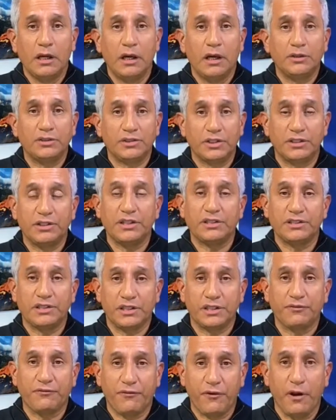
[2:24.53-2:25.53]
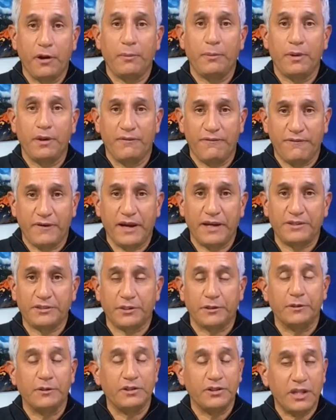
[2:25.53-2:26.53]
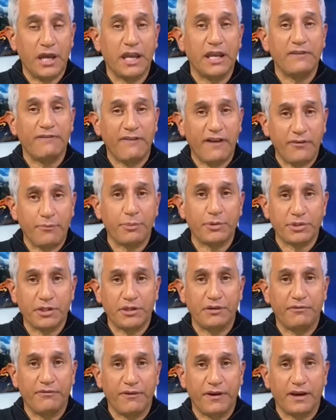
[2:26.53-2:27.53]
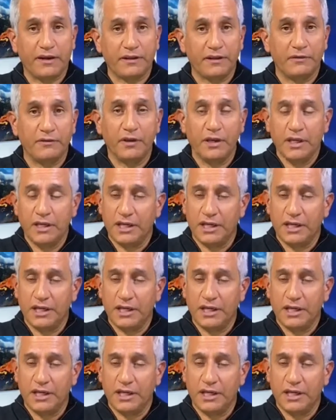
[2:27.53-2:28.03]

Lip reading: statistics from Pfizer. 95% effective.